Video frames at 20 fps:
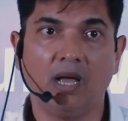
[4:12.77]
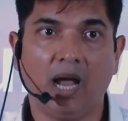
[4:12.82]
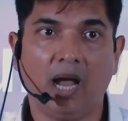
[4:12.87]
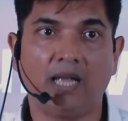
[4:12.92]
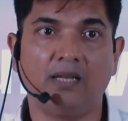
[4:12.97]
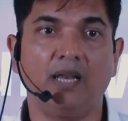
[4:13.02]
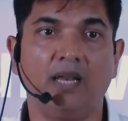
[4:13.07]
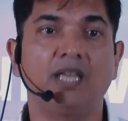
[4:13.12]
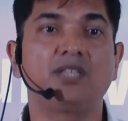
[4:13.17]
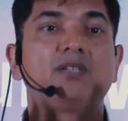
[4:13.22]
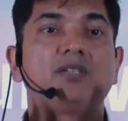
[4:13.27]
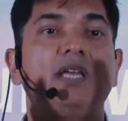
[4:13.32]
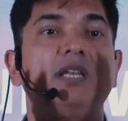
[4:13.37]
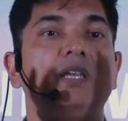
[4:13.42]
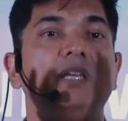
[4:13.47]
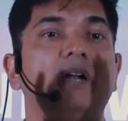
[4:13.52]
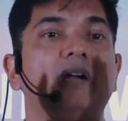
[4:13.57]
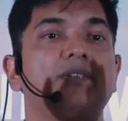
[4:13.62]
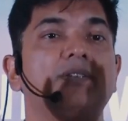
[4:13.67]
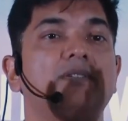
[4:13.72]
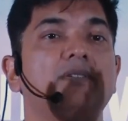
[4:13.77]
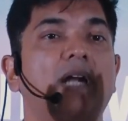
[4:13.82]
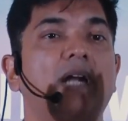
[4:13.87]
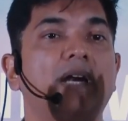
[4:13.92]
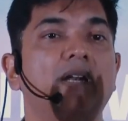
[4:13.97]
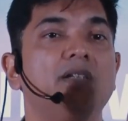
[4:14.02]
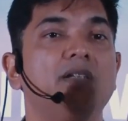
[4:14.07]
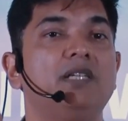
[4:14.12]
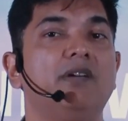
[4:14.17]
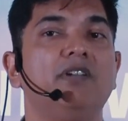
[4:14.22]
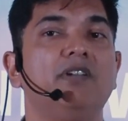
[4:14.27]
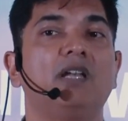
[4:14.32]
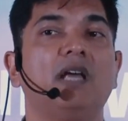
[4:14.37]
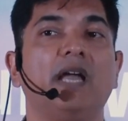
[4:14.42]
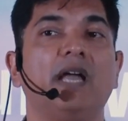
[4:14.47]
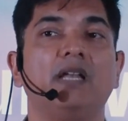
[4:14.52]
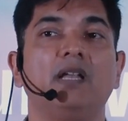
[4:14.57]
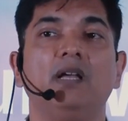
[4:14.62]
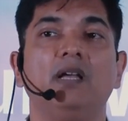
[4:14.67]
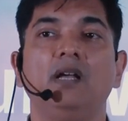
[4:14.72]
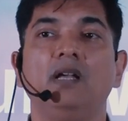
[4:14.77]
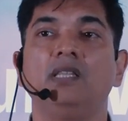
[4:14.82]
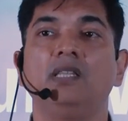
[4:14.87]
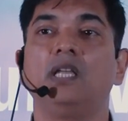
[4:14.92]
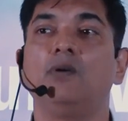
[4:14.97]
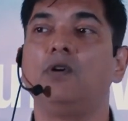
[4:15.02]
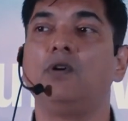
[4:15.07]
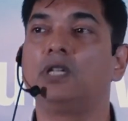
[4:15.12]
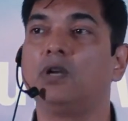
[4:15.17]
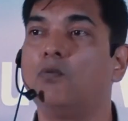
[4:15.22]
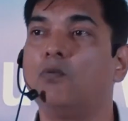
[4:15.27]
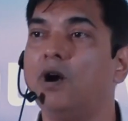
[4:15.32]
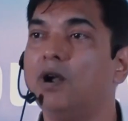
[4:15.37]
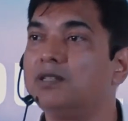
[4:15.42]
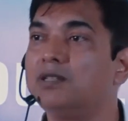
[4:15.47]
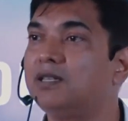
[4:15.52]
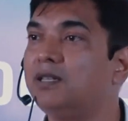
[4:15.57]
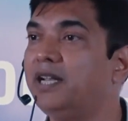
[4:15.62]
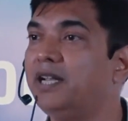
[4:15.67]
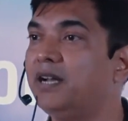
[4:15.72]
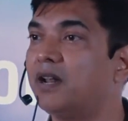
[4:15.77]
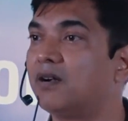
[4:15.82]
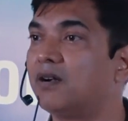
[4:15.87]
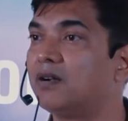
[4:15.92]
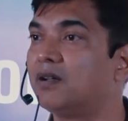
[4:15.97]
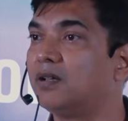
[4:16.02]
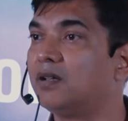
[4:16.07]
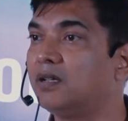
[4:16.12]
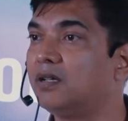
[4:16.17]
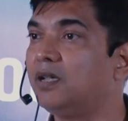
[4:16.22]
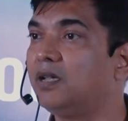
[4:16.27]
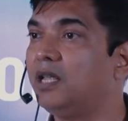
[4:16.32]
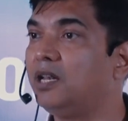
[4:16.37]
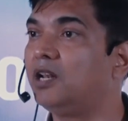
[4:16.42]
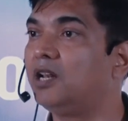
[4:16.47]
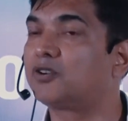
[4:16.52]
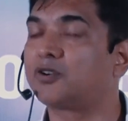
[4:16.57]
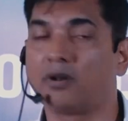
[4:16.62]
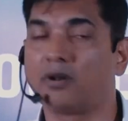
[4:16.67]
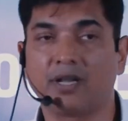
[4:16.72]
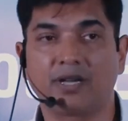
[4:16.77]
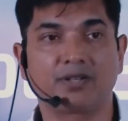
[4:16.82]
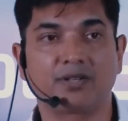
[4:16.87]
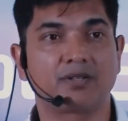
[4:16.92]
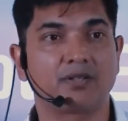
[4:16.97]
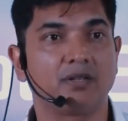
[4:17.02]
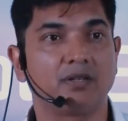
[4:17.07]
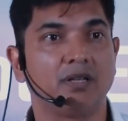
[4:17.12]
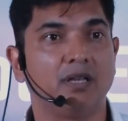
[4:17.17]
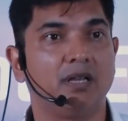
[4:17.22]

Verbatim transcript: And next ten years, nineteen seventy-nine, they were the world's leader in electronics.